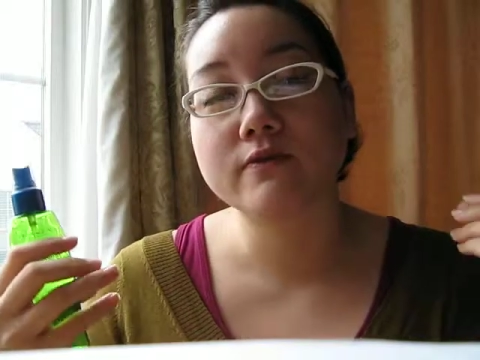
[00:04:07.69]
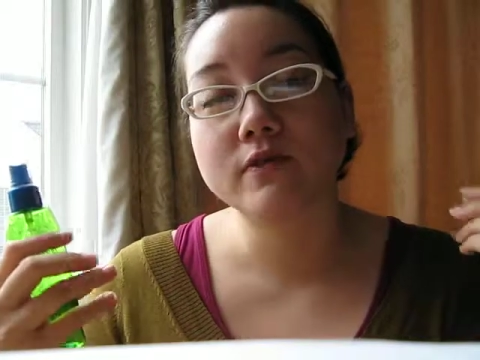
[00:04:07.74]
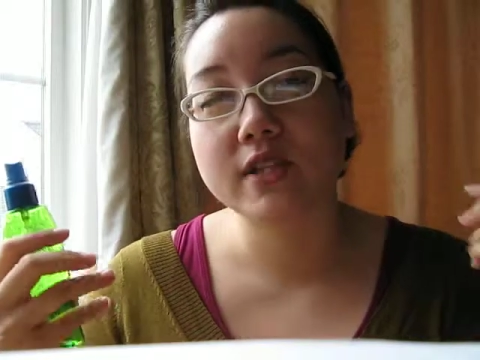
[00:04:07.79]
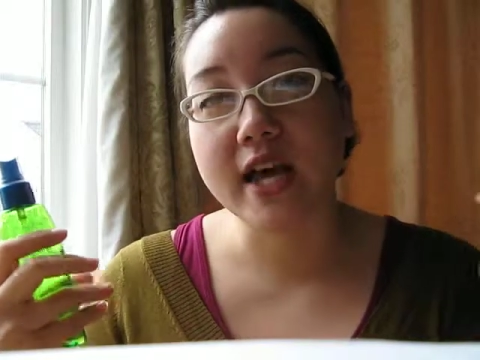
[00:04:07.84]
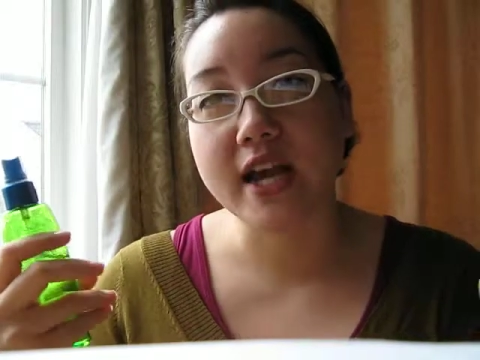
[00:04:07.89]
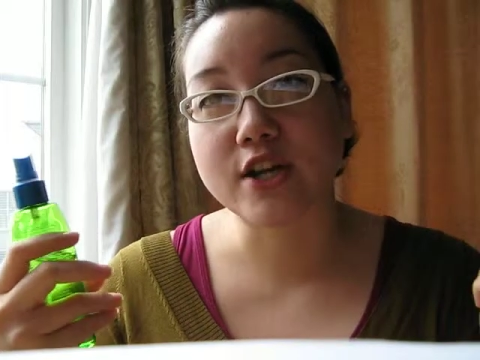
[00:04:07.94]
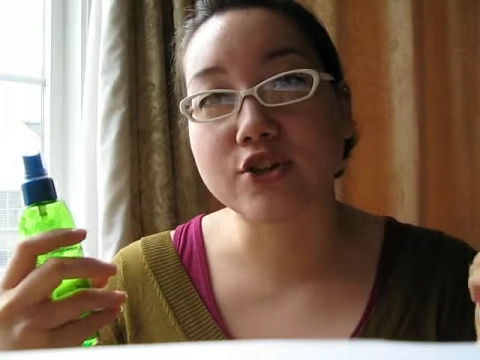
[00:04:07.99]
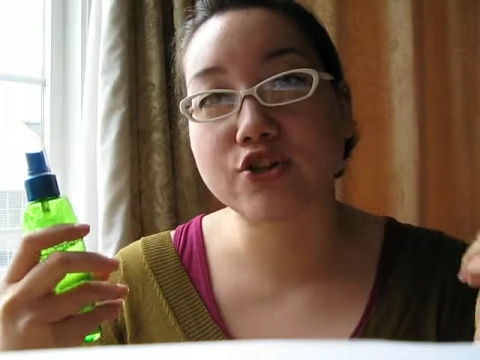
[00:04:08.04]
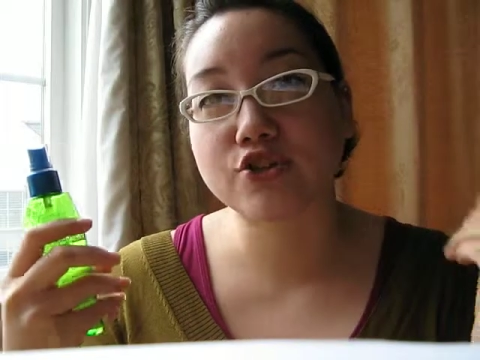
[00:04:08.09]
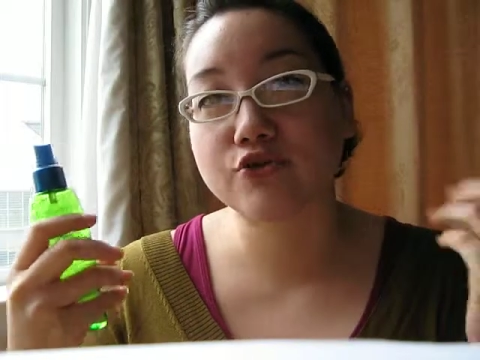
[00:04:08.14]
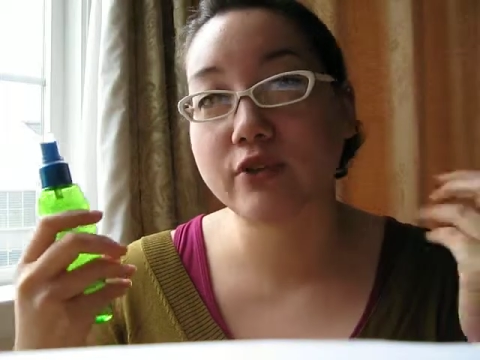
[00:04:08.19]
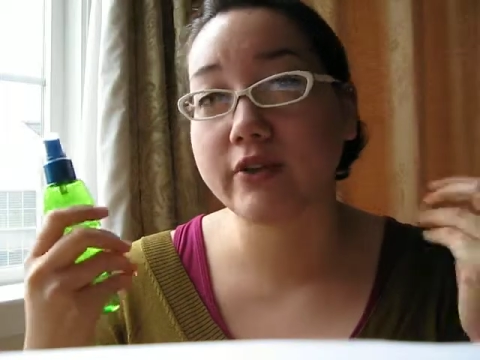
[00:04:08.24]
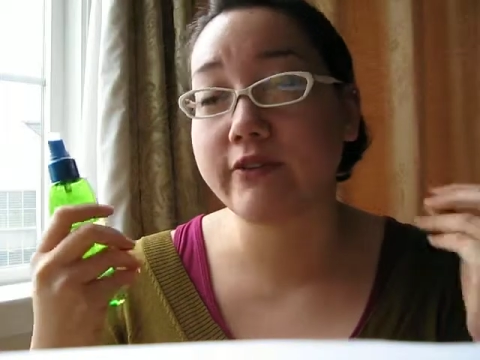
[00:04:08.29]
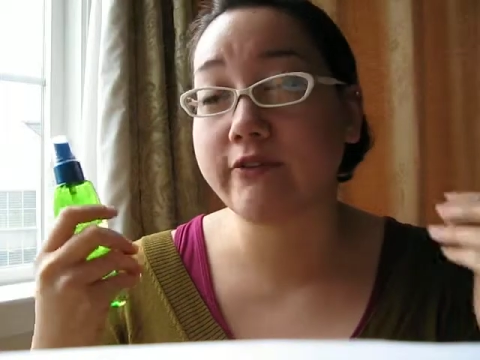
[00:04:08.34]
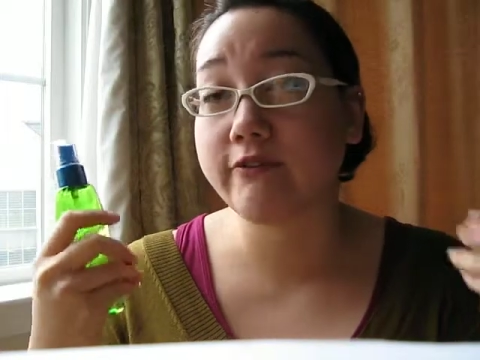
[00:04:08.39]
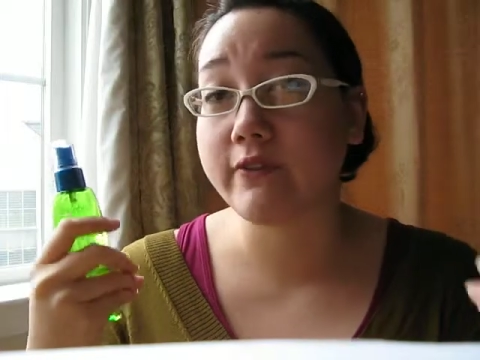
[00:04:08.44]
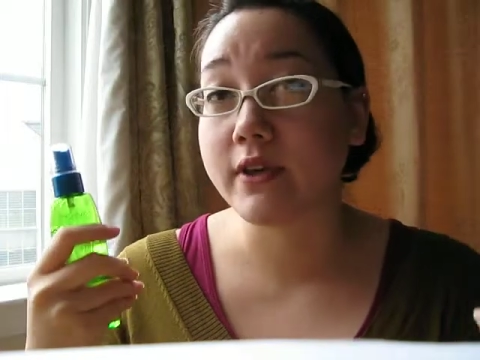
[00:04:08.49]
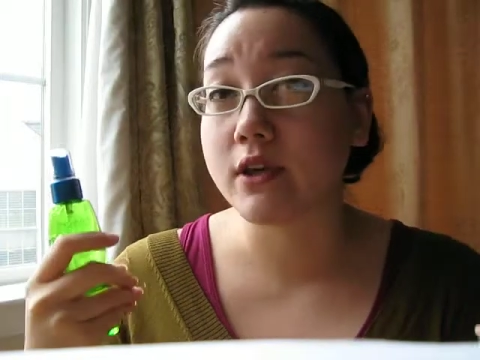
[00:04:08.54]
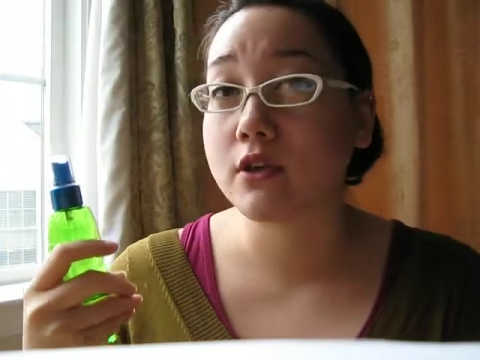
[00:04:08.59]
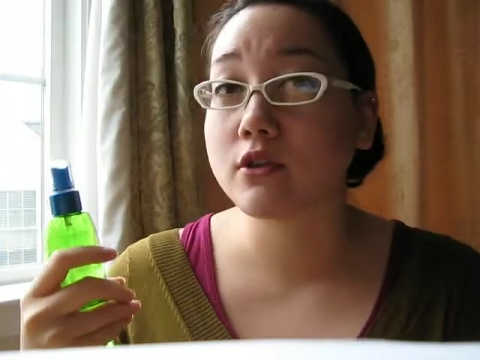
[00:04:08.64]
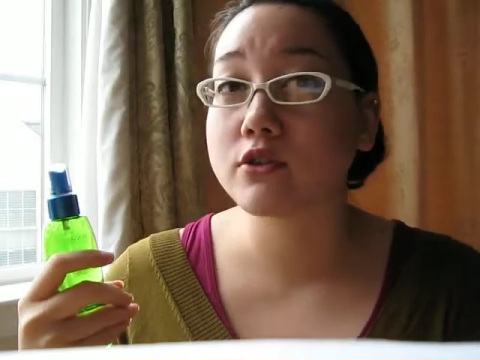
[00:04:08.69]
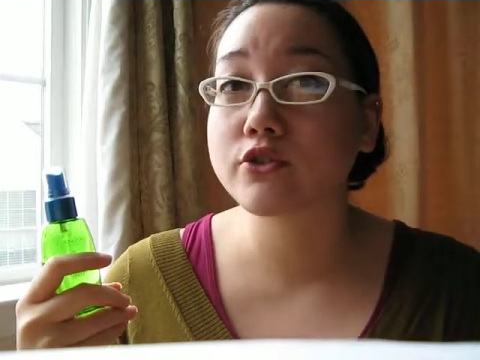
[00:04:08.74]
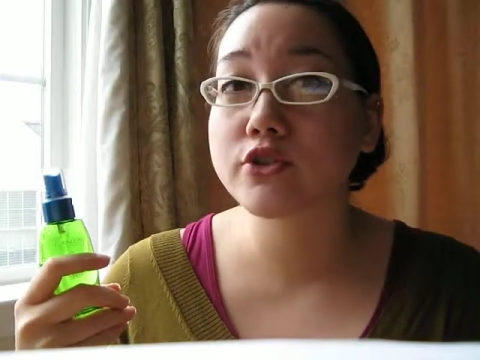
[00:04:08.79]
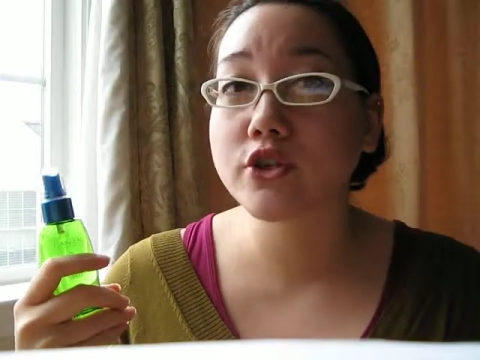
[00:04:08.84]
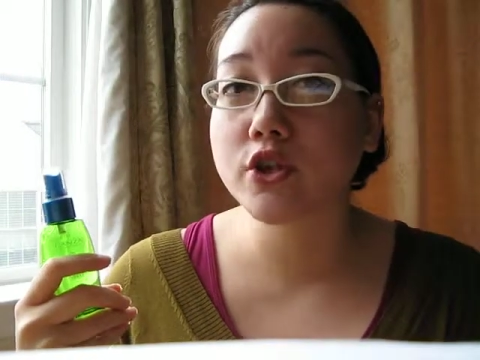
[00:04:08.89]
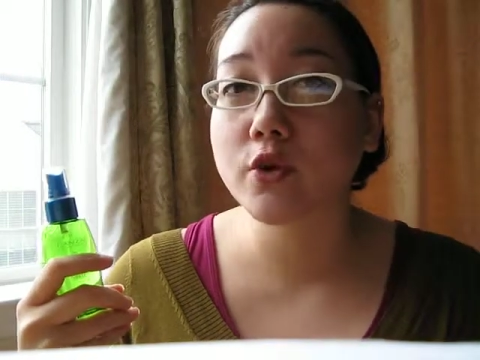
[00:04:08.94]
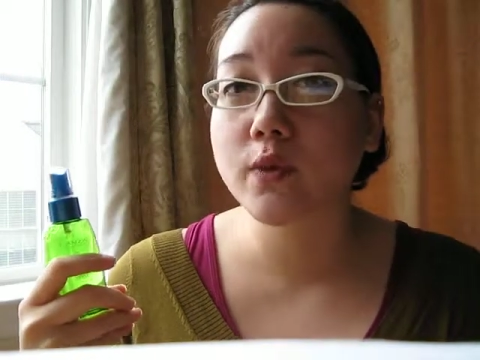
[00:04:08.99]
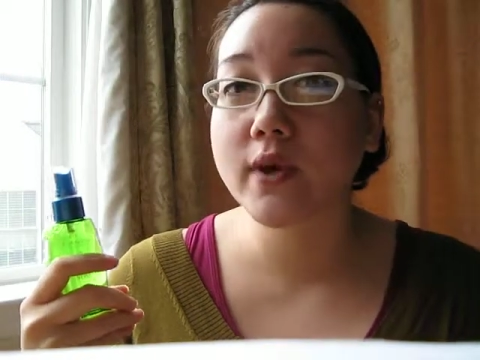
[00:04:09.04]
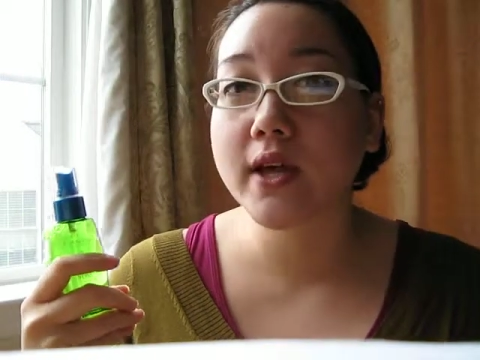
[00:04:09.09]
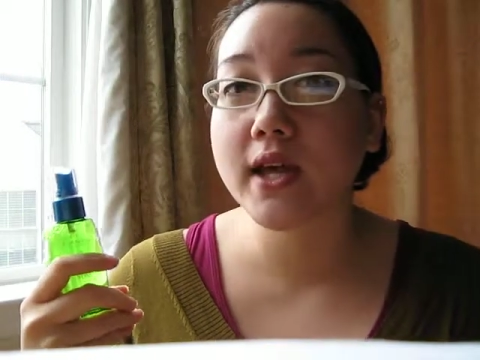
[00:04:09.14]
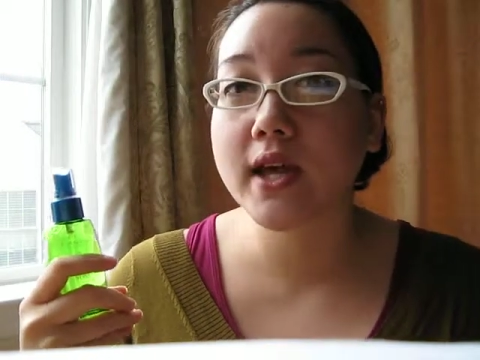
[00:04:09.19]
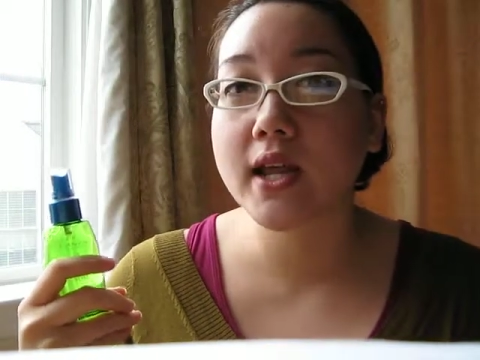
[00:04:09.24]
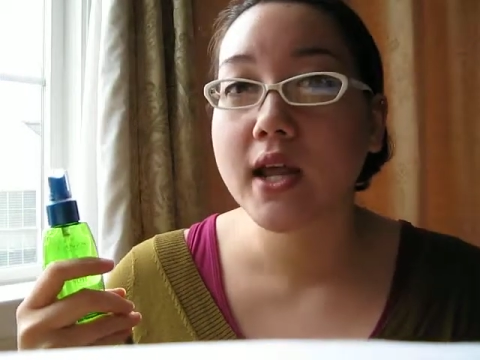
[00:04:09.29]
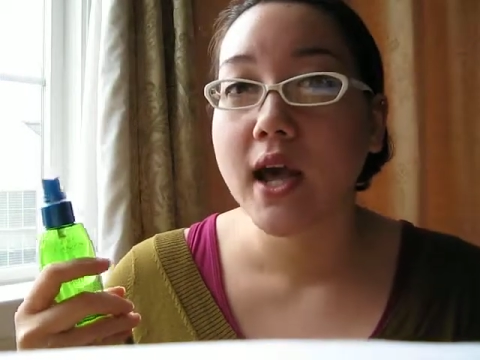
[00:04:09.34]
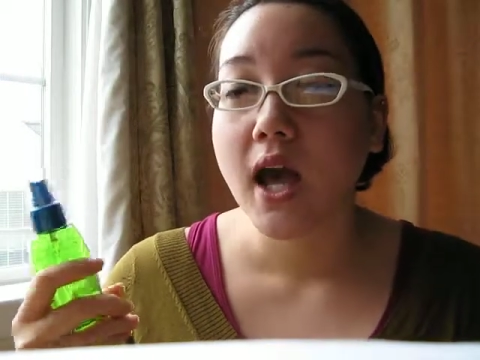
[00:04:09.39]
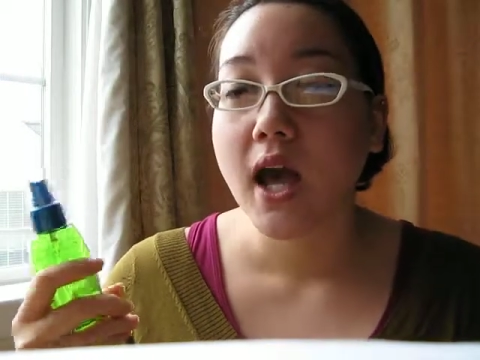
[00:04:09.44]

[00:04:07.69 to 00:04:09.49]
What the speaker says: textury feel to it,